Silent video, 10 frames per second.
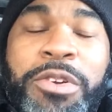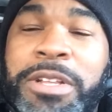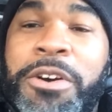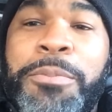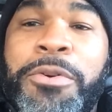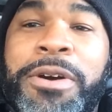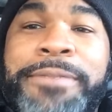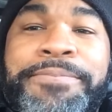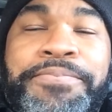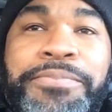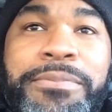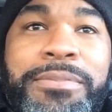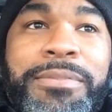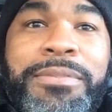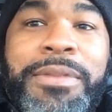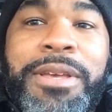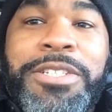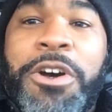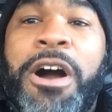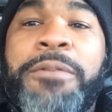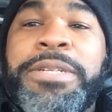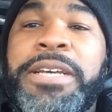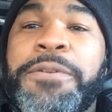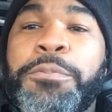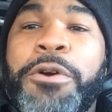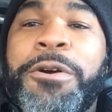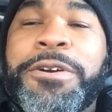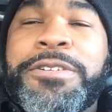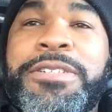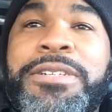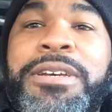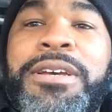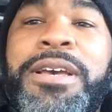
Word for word: on the load board, talking with different brokers,